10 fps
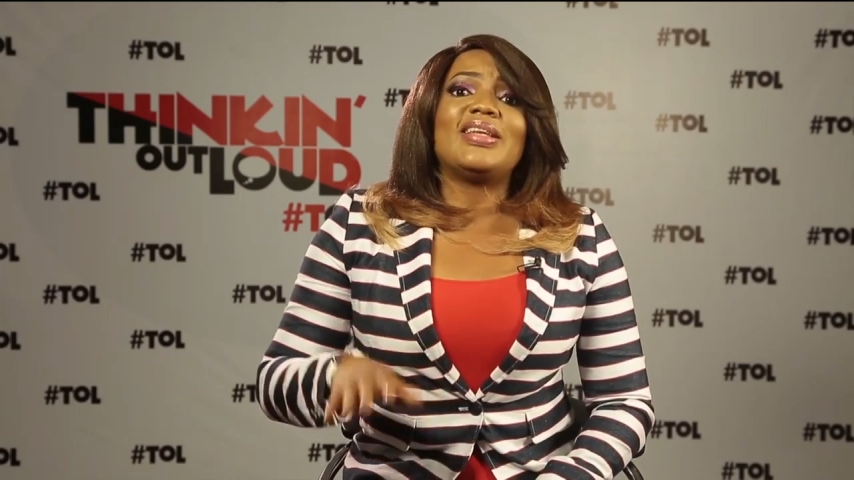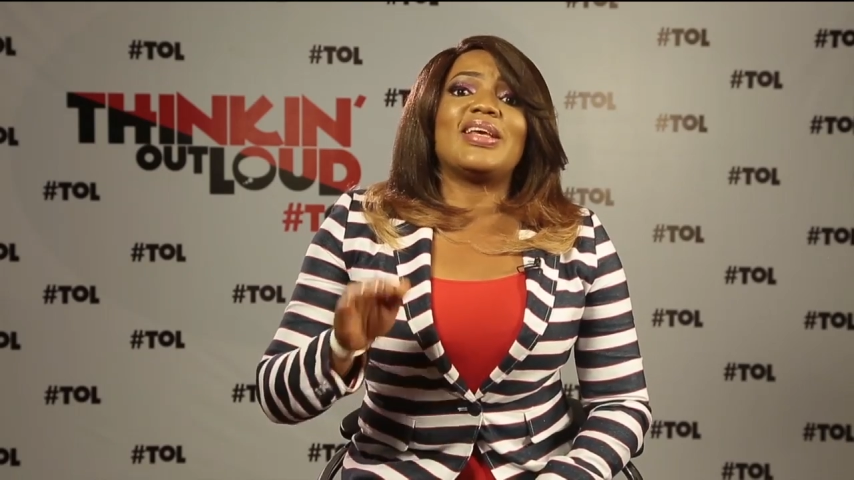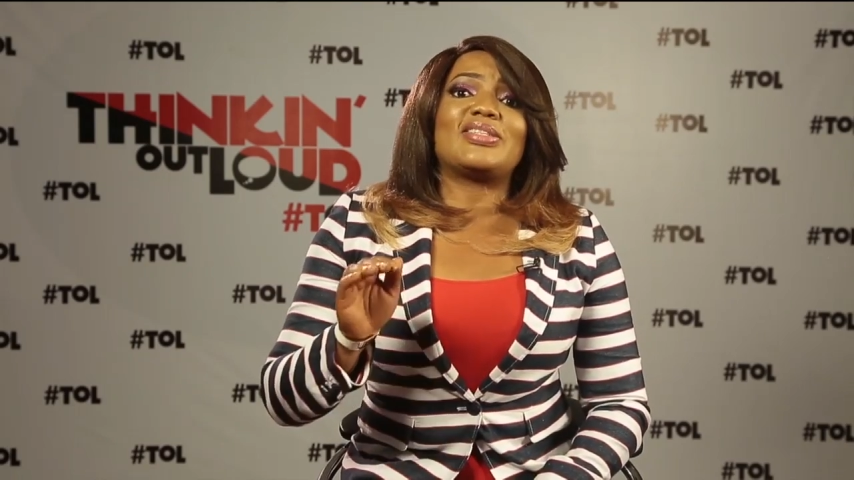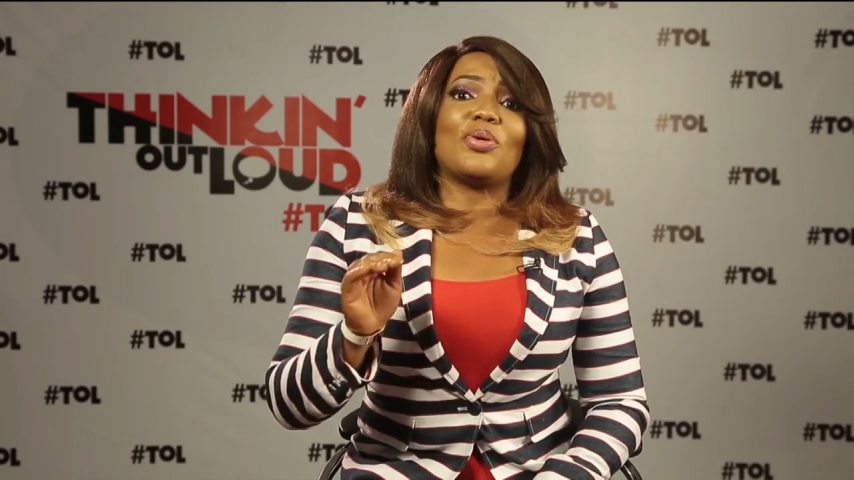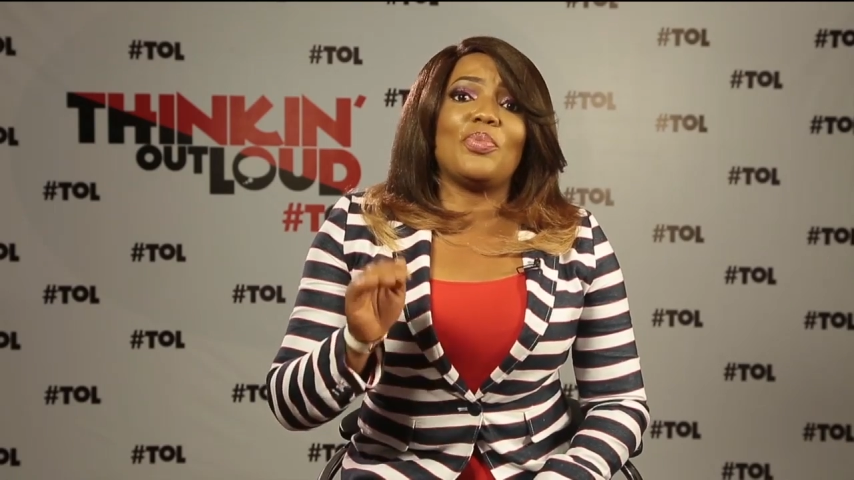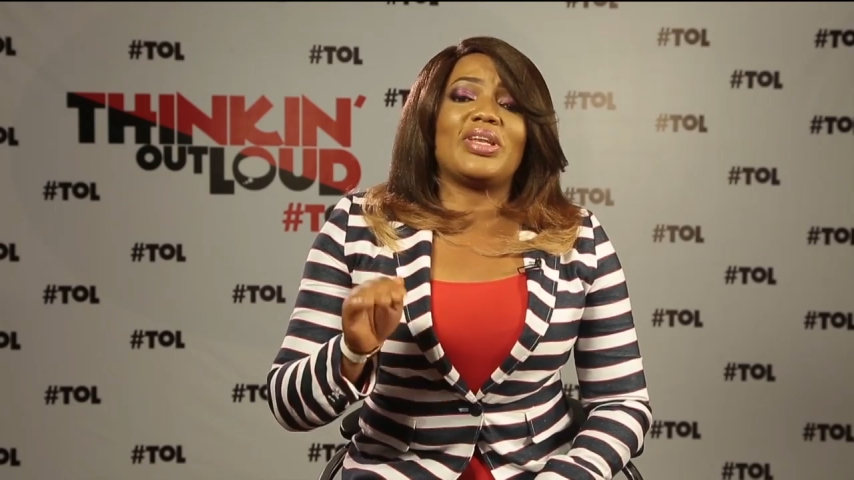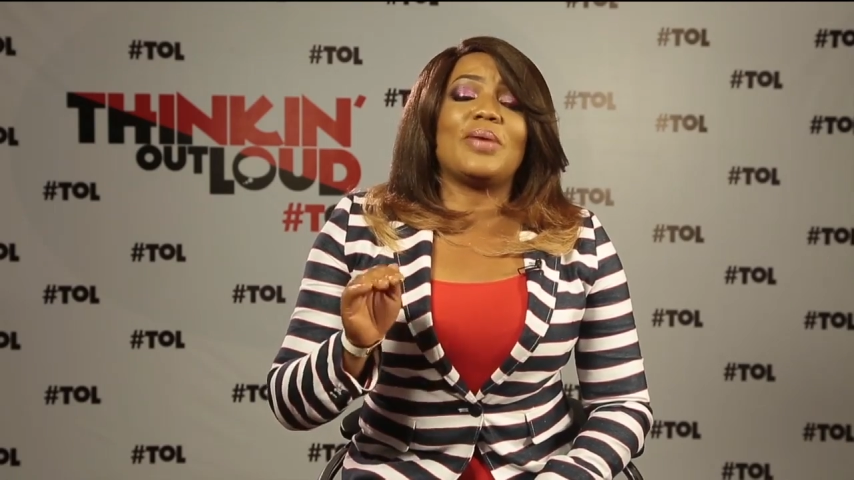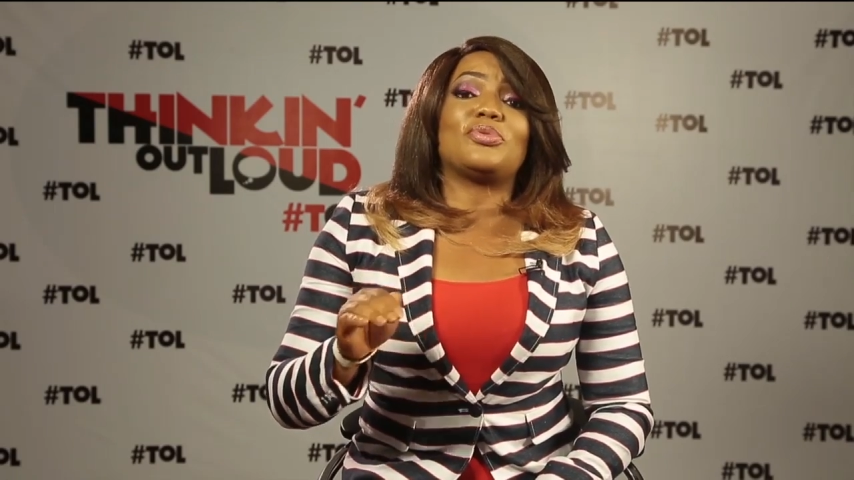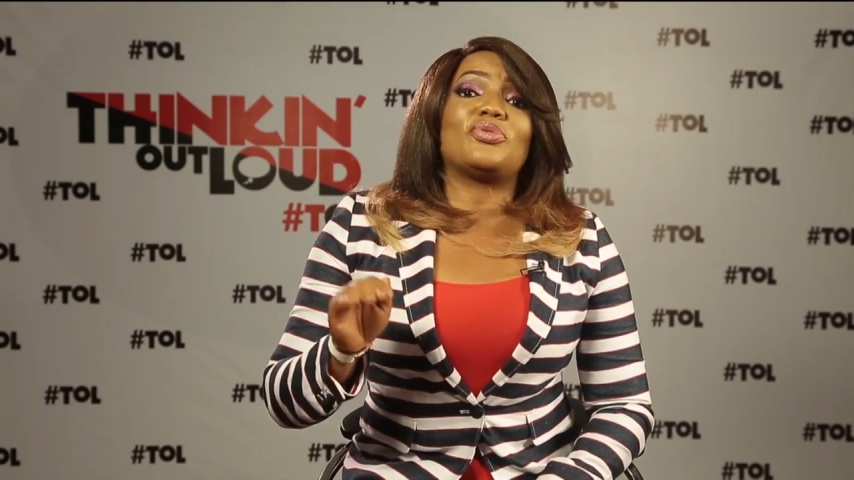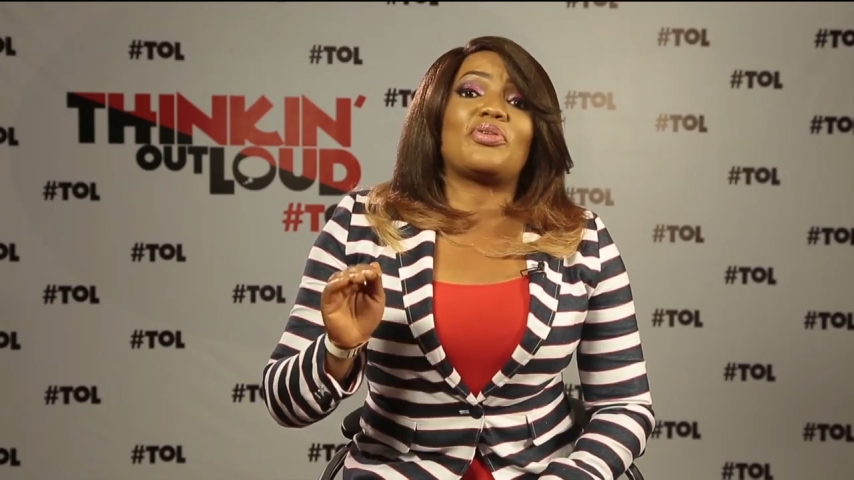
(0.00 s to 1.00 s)
there's somebody
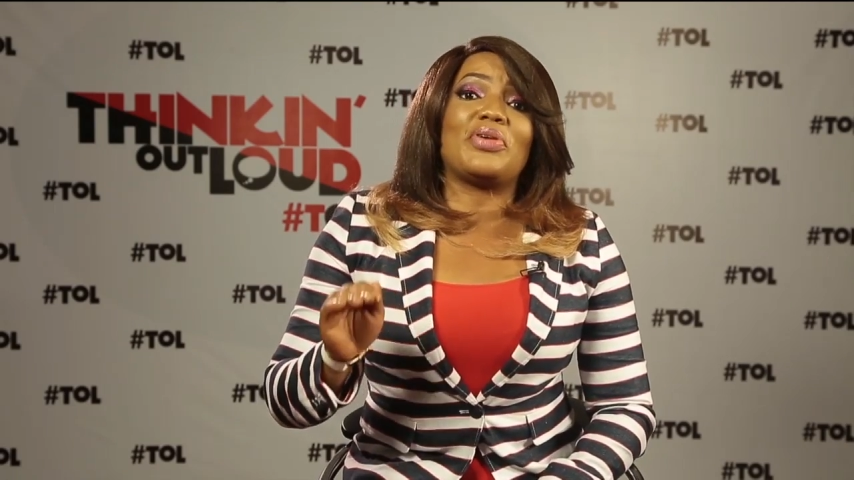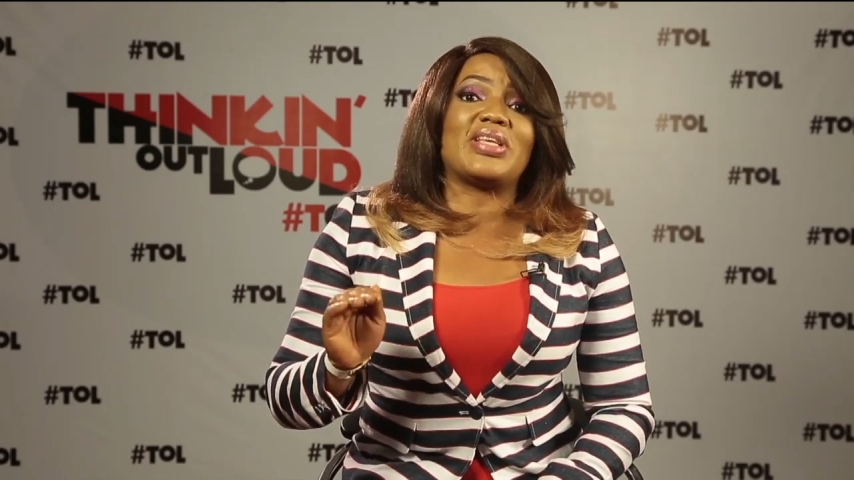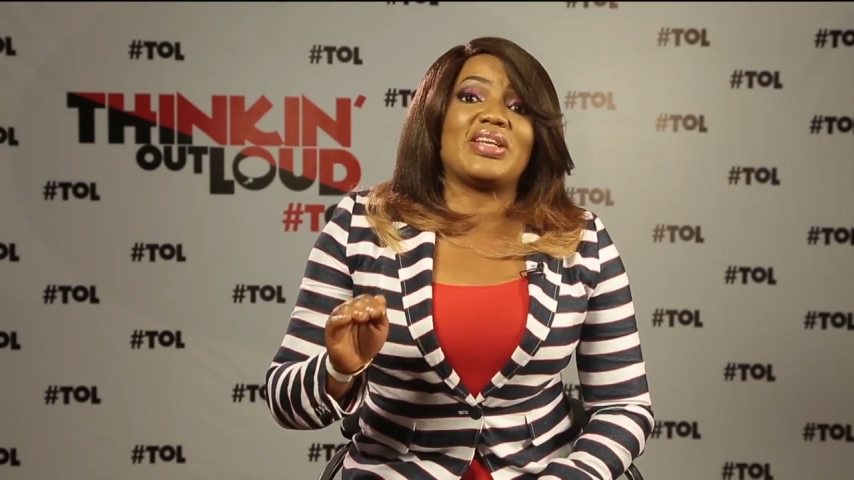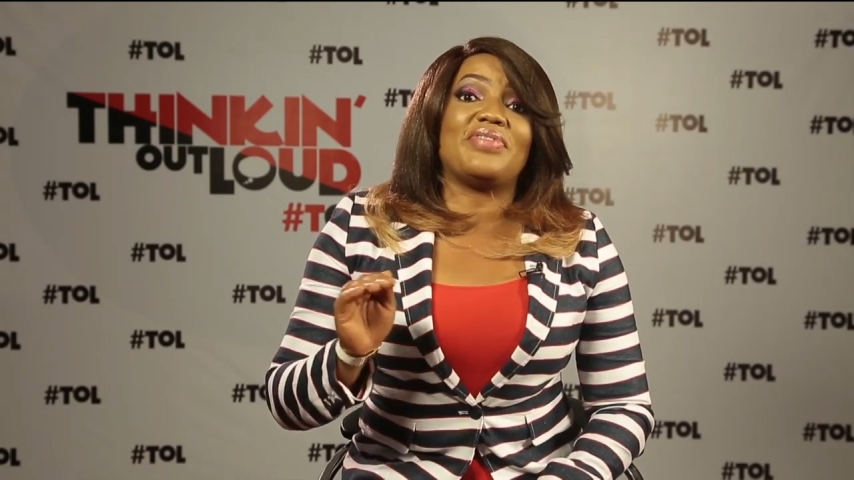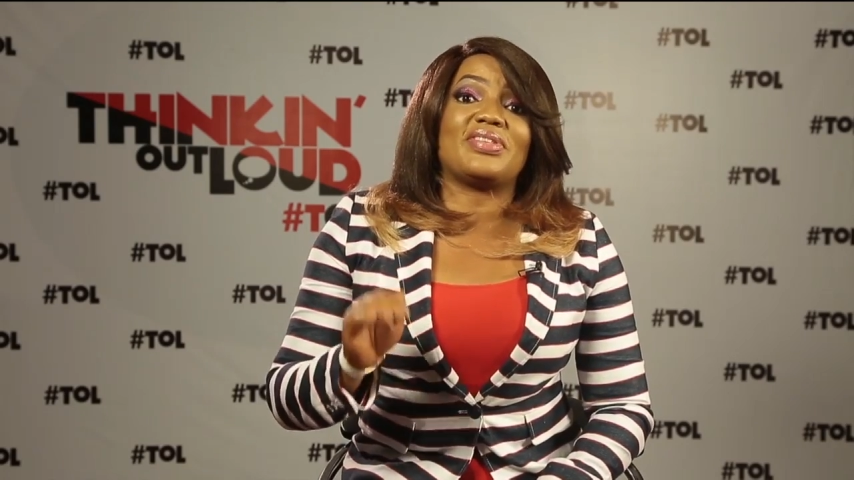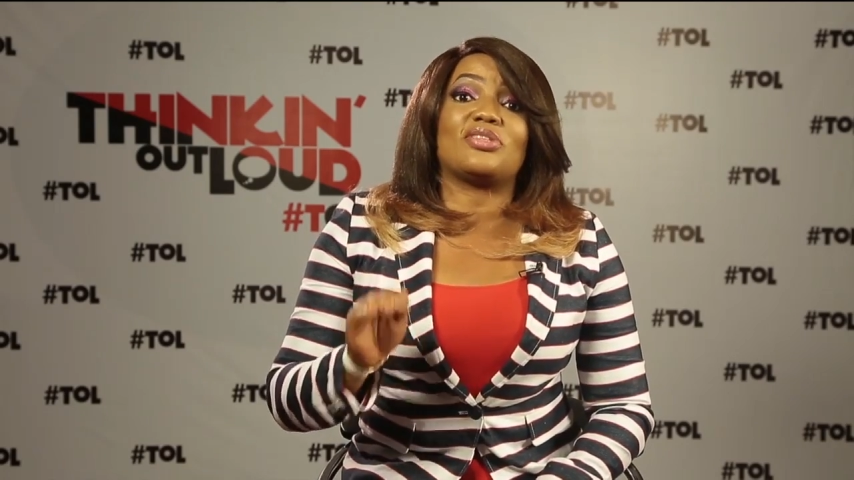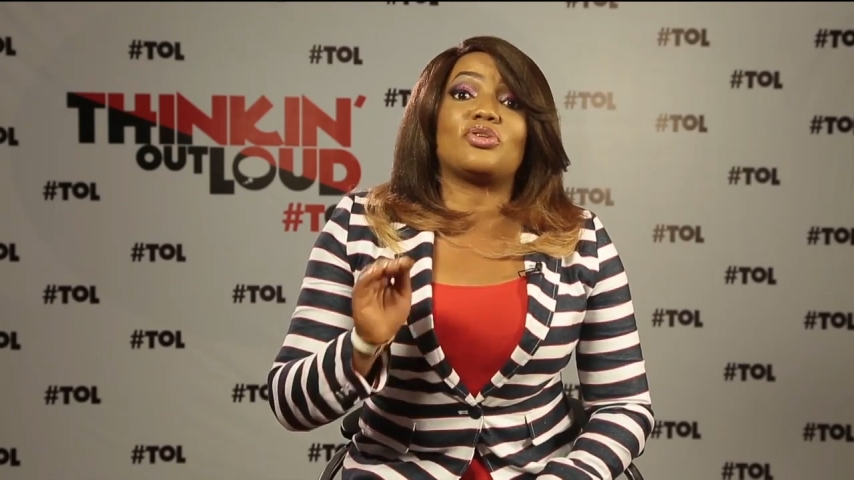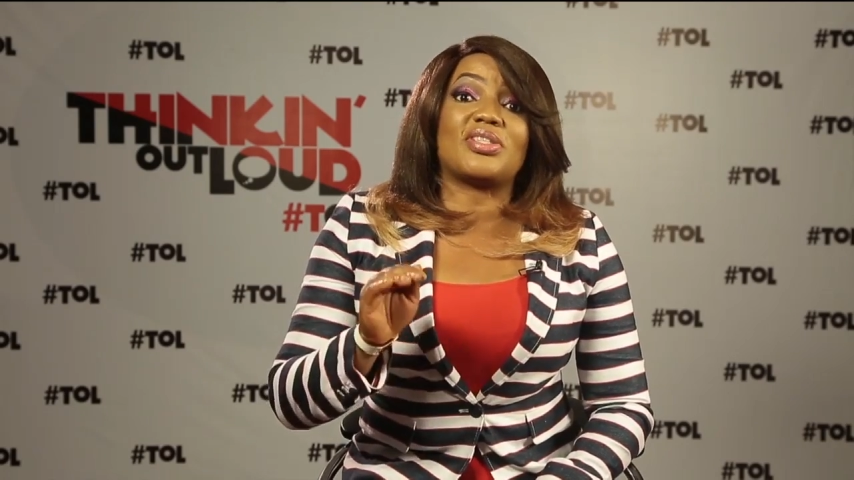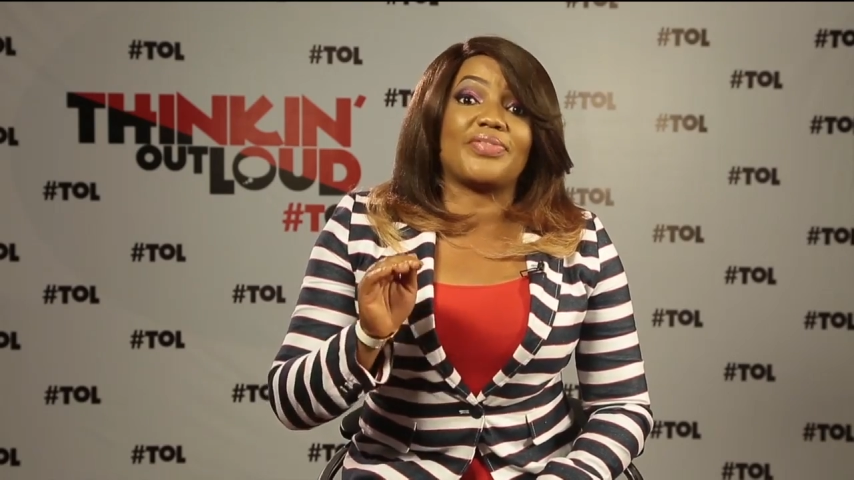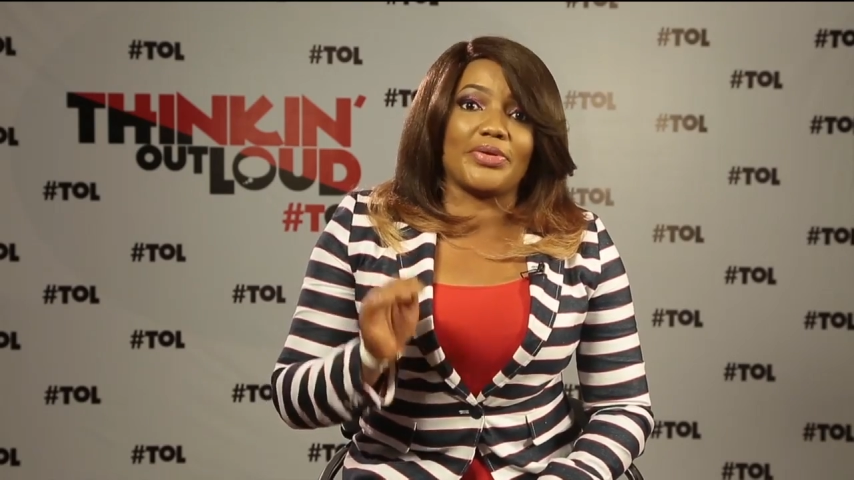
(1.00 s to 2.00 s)
able to create an inverter
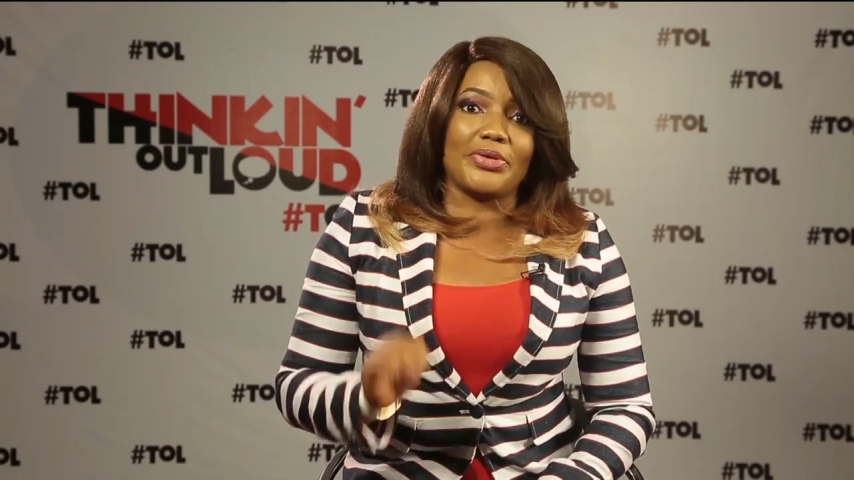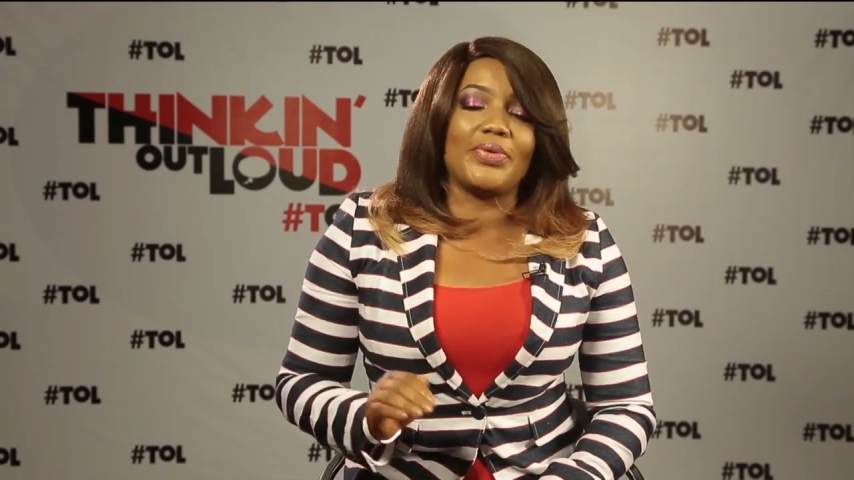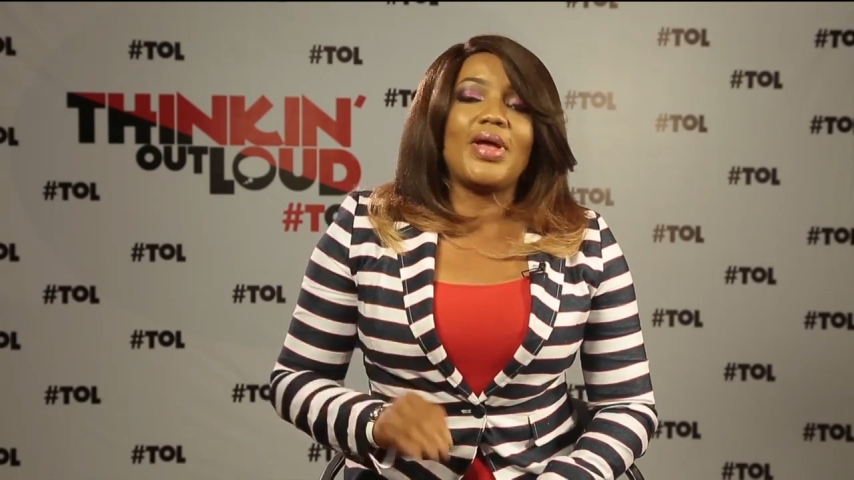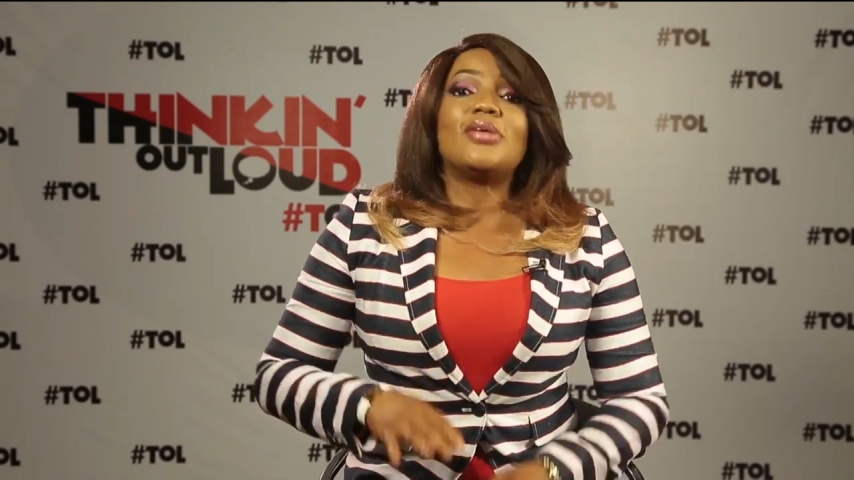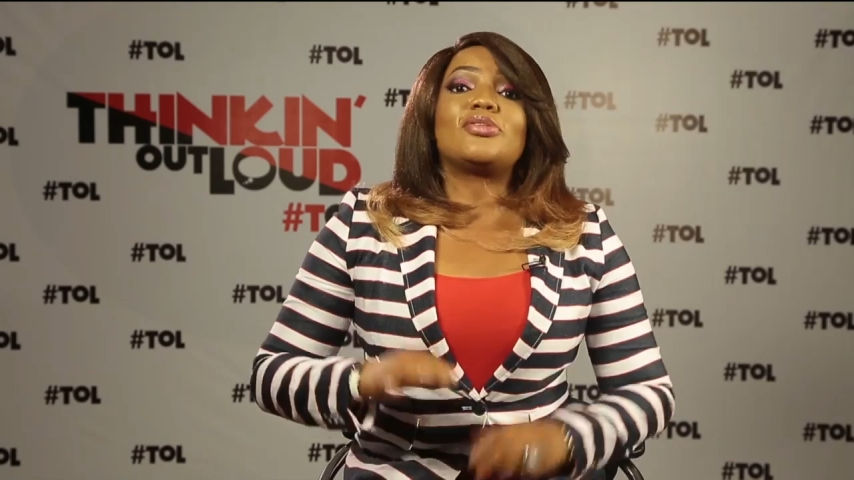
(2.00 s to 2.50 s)
just for you.